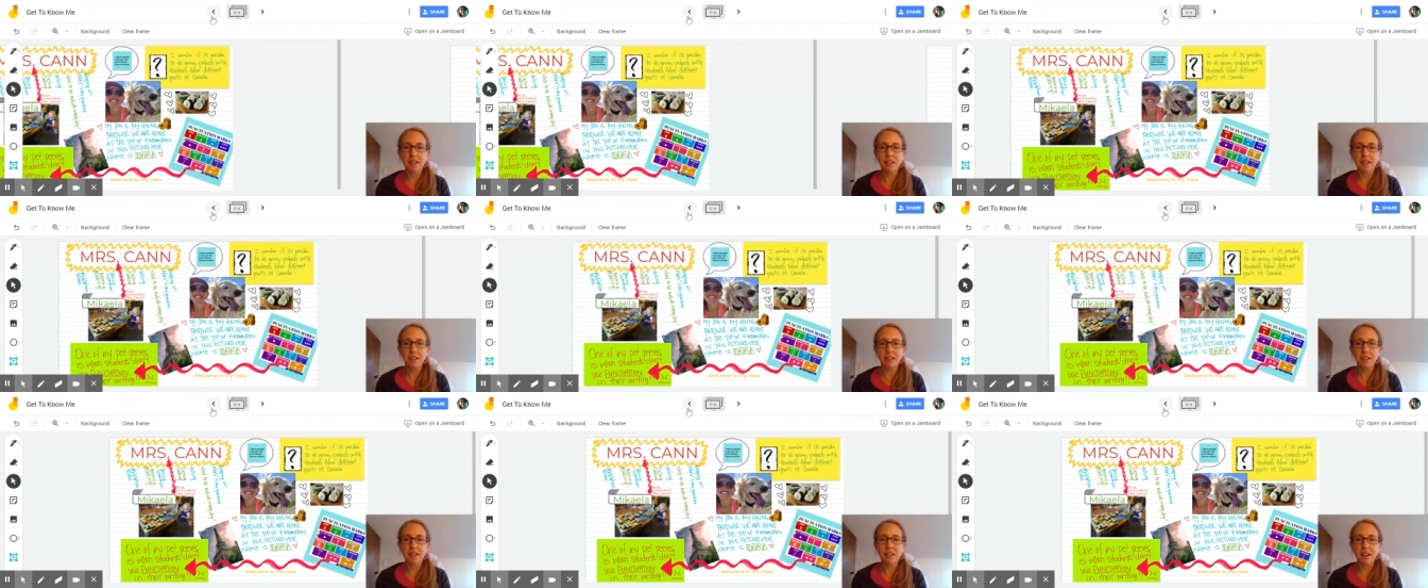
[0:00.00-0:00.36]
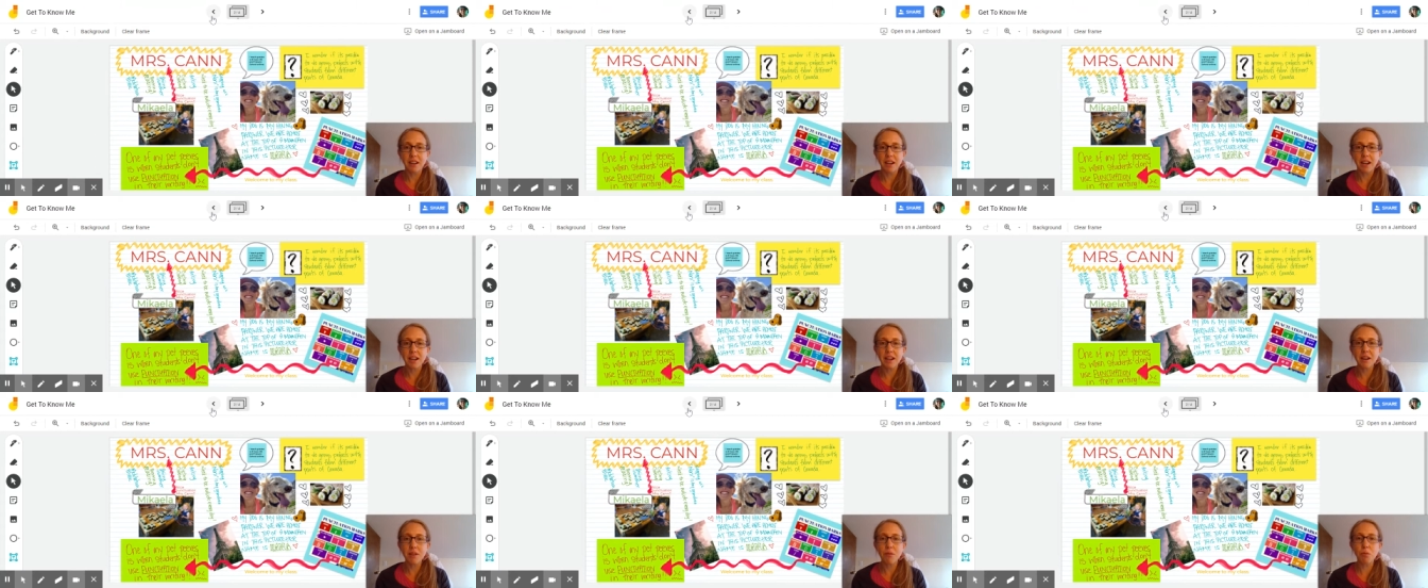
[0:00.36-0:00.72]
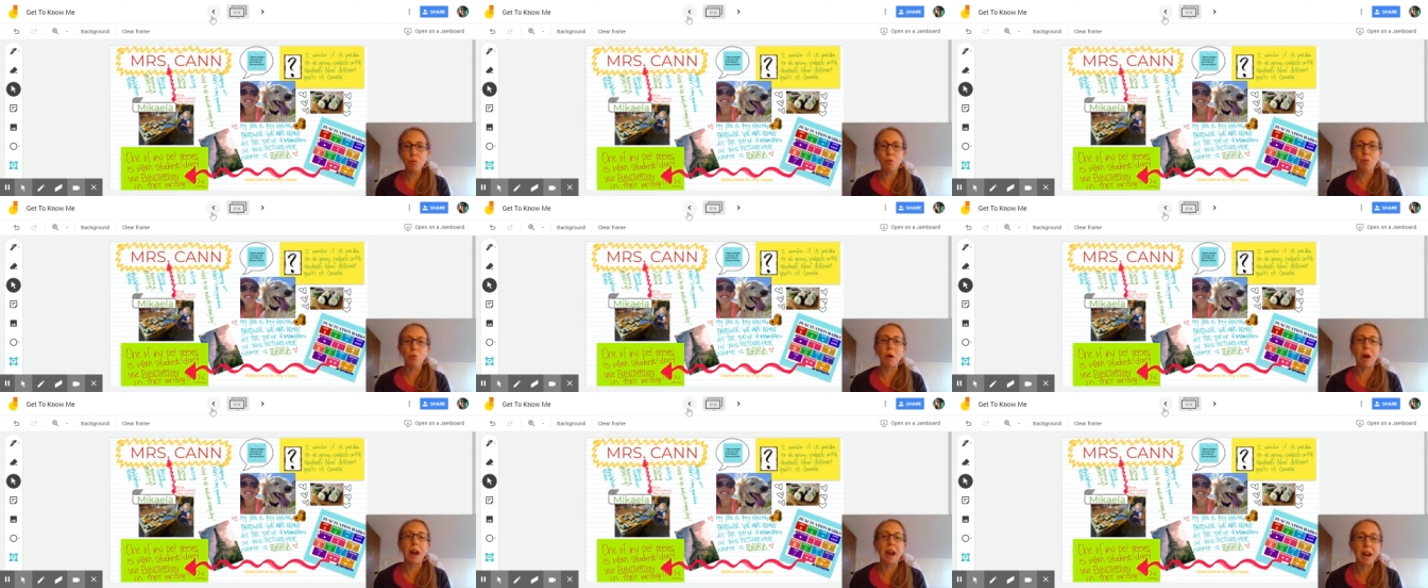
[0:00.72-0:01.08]
I did
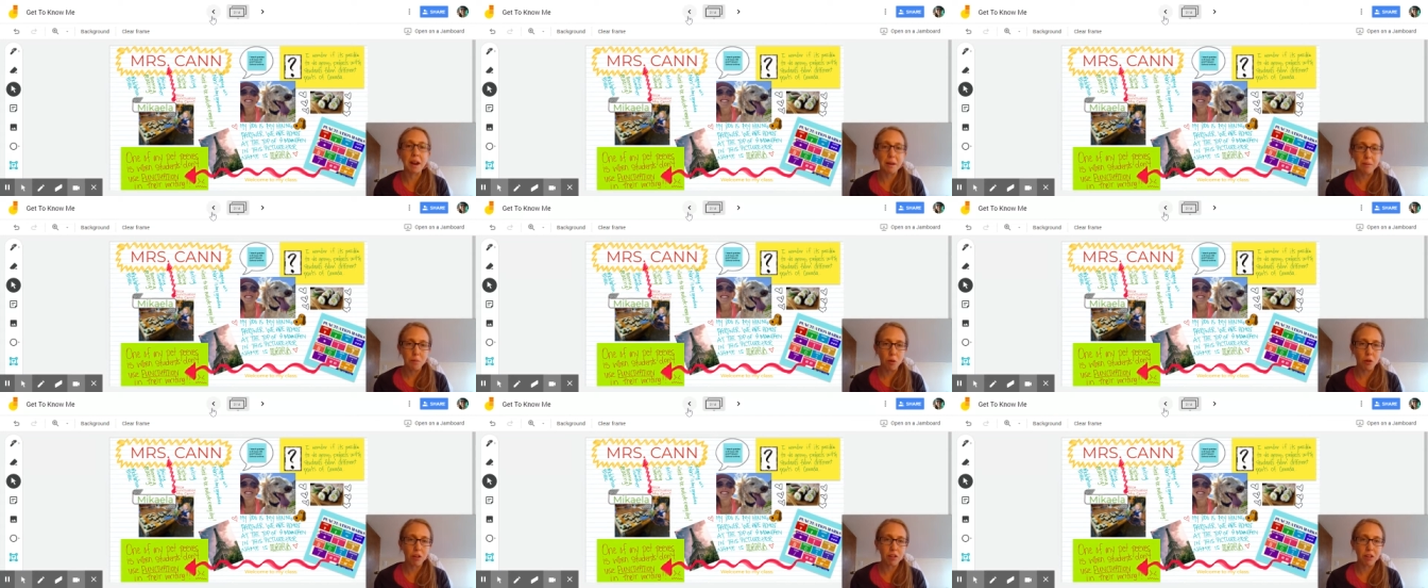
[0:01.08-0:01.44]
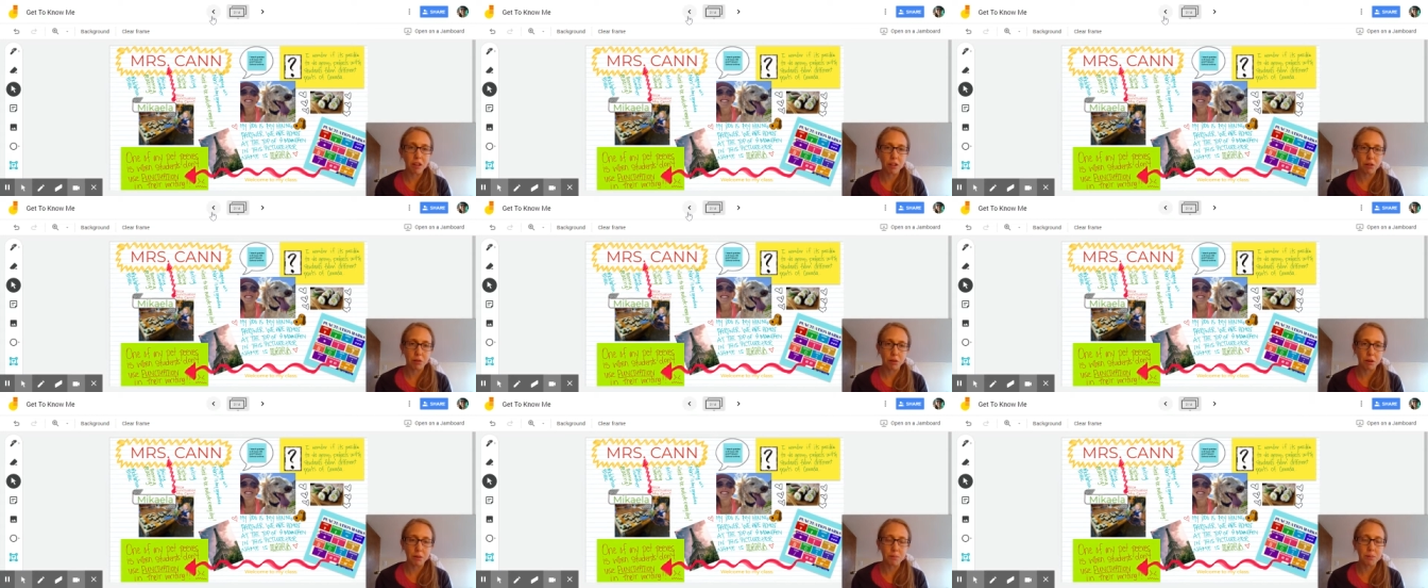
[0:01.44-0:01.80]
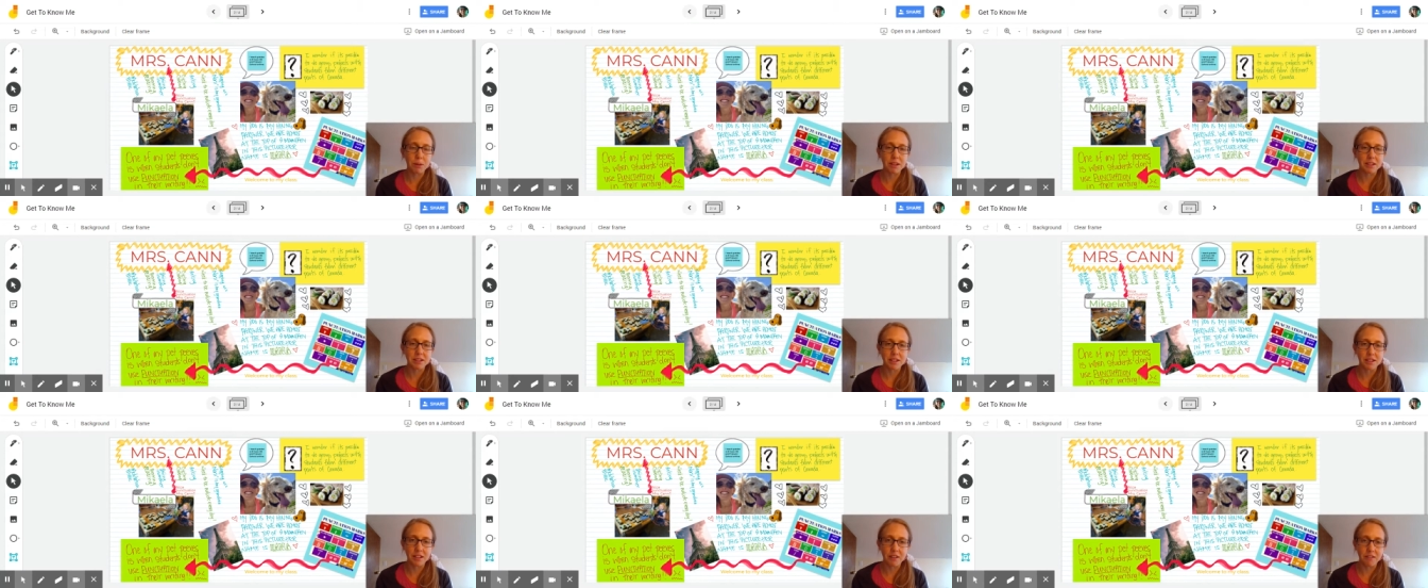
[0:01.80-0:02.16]
way more than three
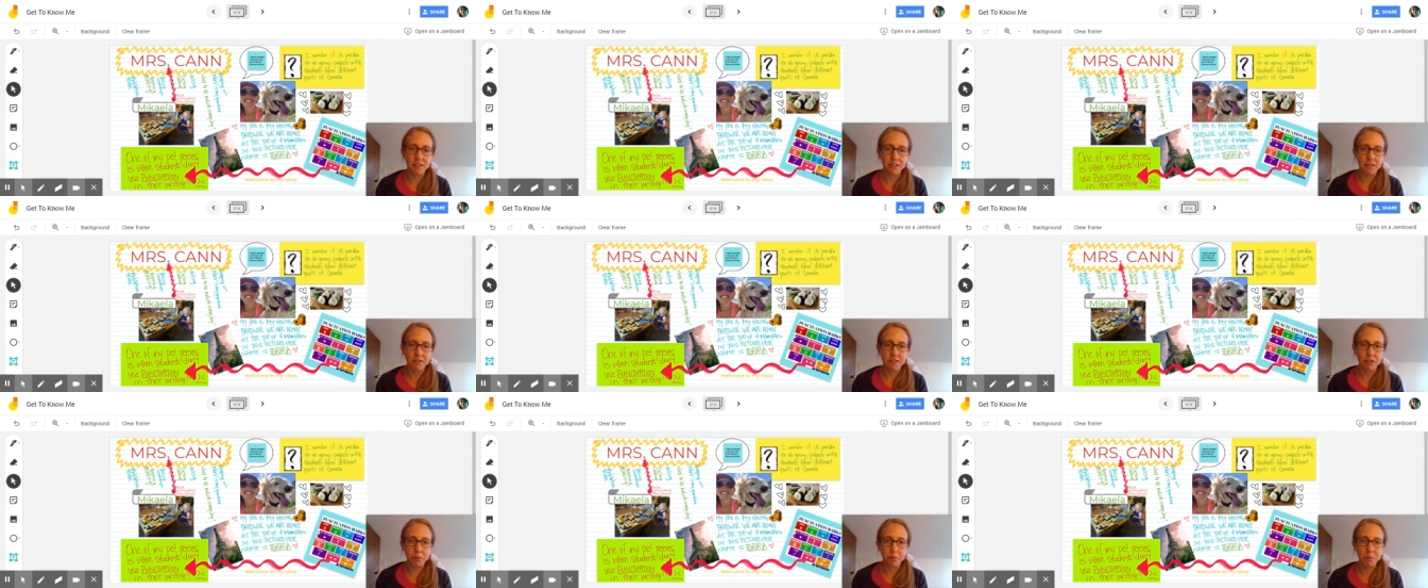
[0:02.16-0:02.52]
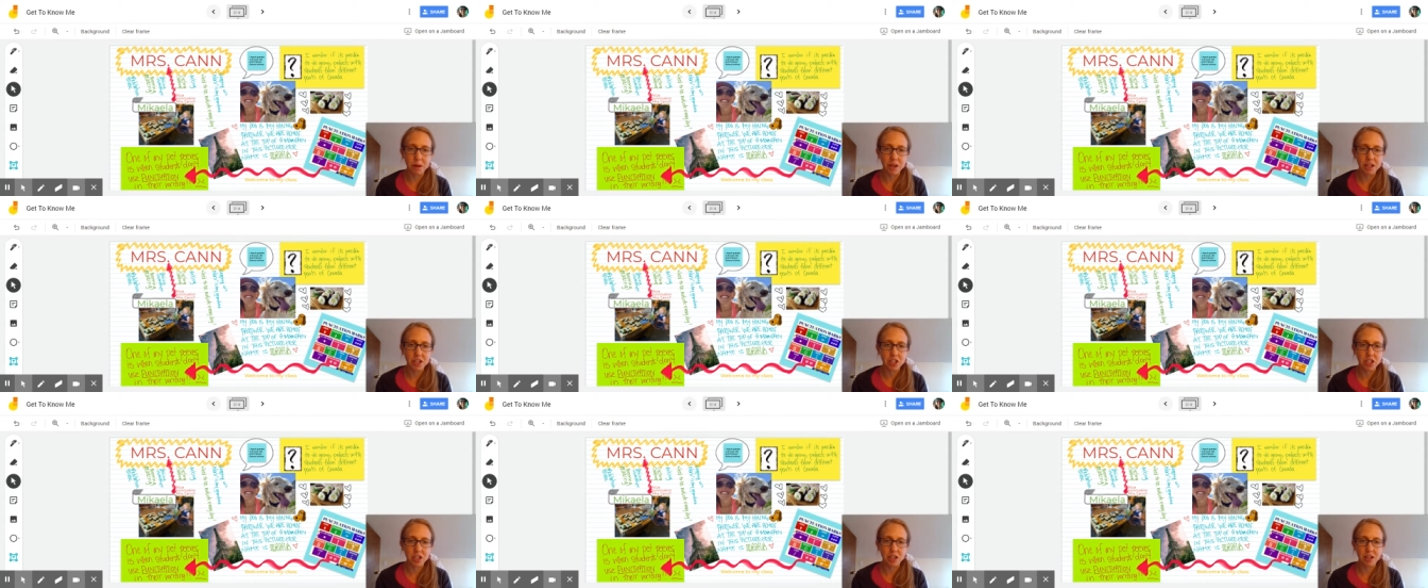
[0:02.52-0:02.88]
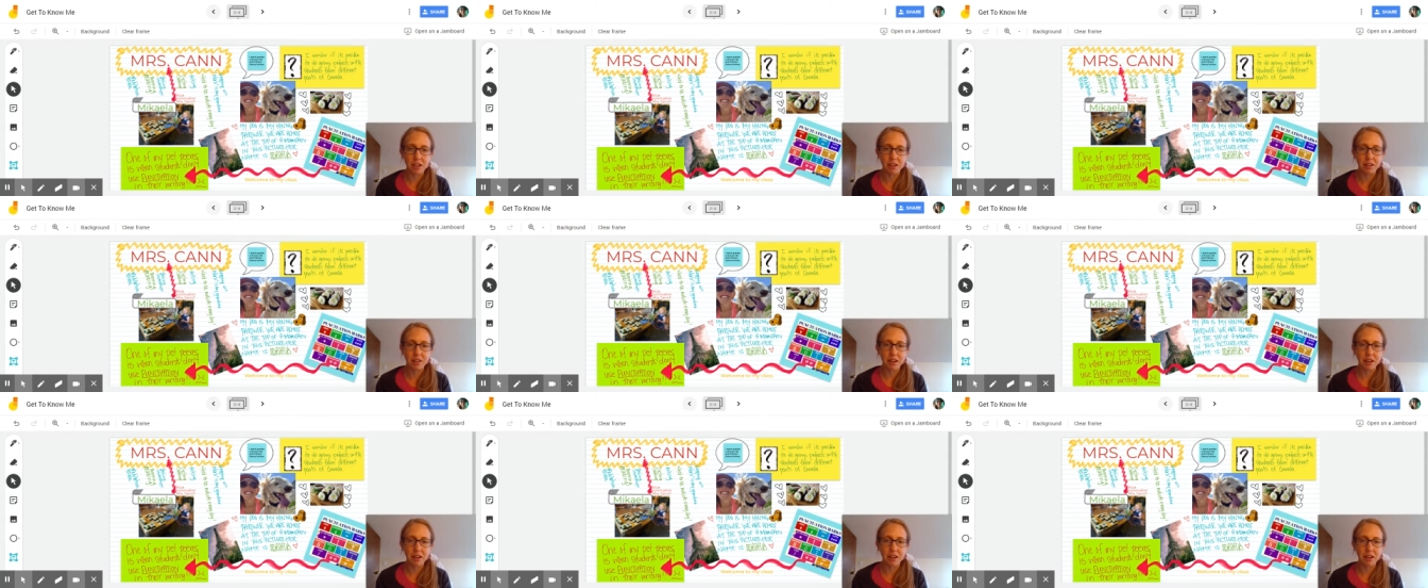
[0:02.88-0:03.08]
pieces of information.